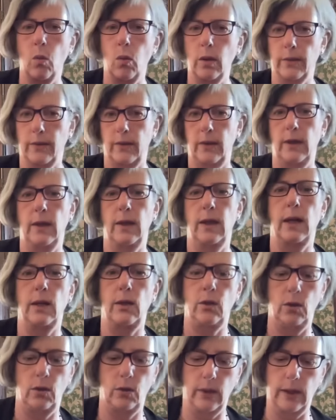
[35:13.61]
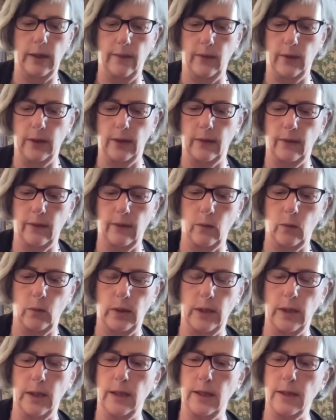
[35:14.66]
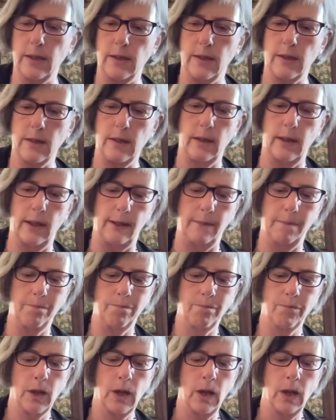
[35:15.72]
What's in that new evidence that we need to see?